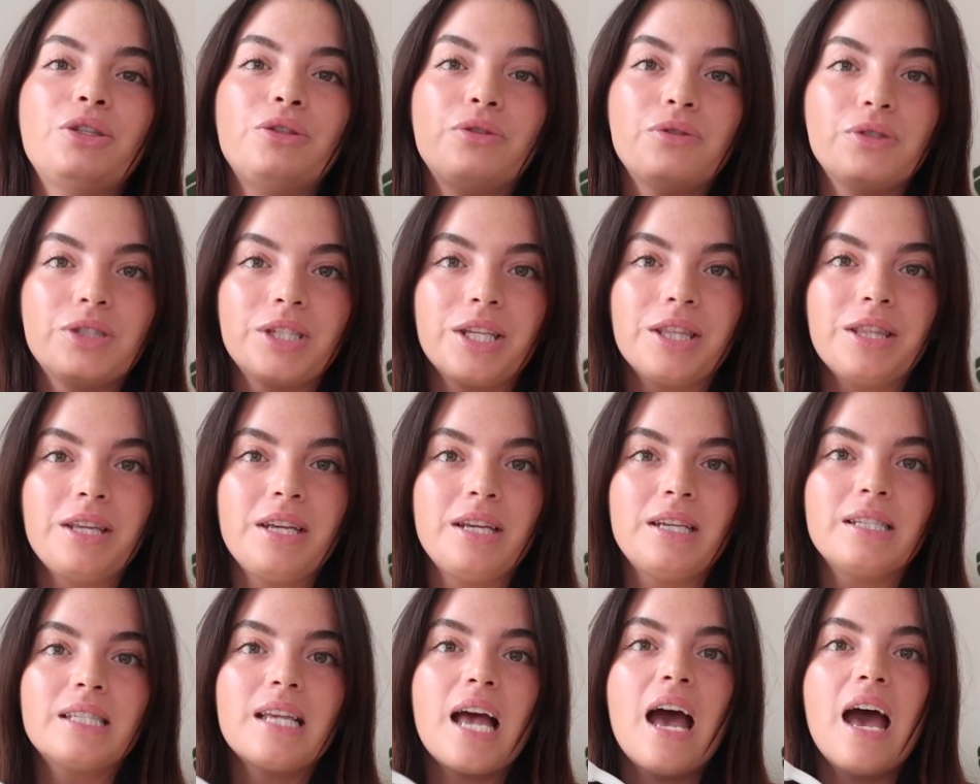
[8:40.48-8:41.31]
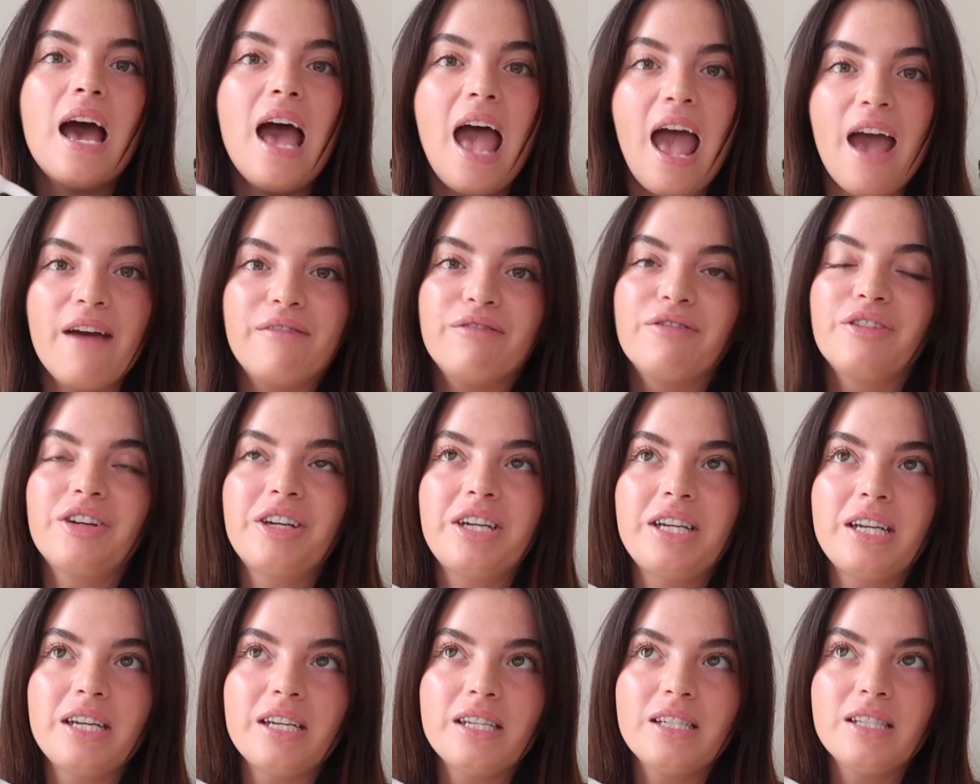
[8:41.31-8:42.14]
using these
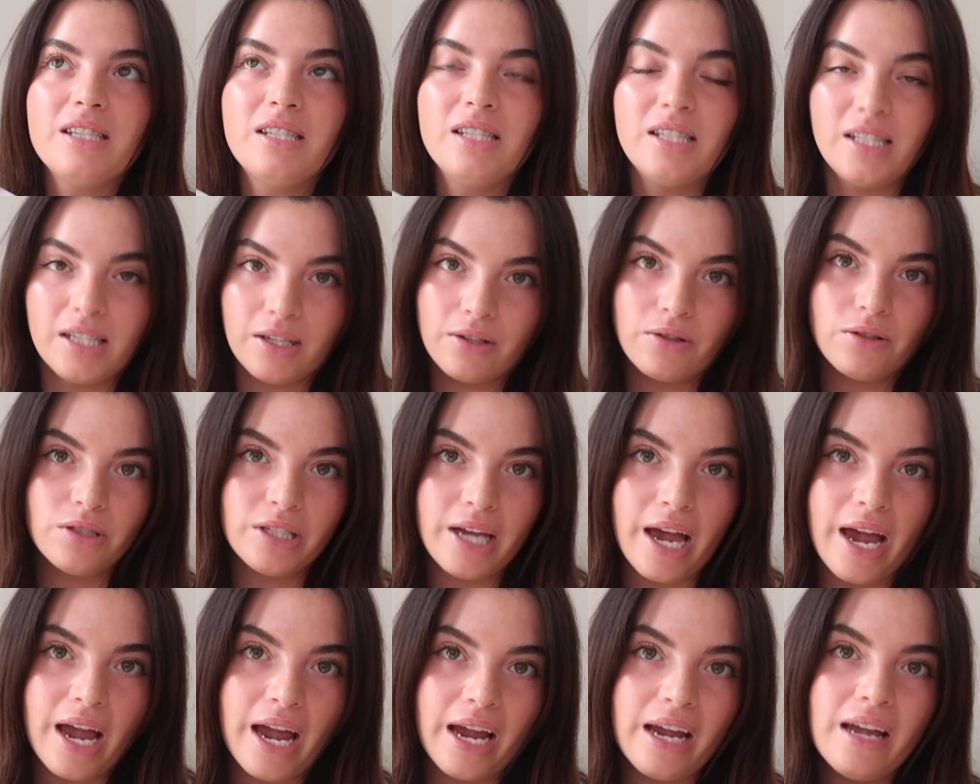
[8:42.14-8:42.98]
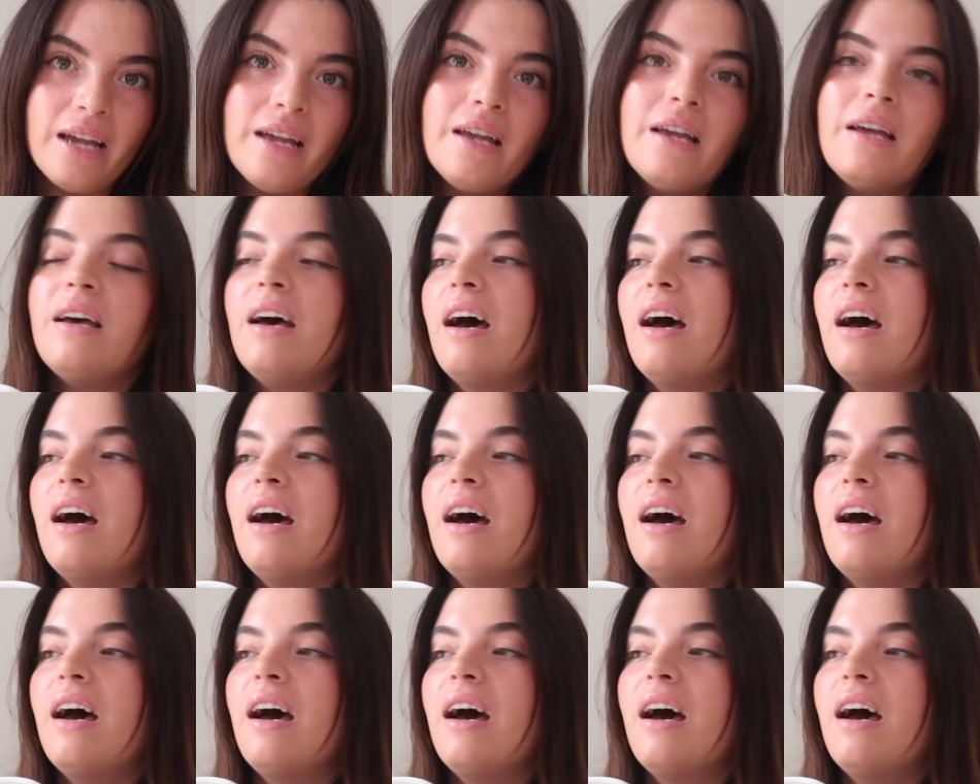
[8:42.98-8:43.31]
every single day.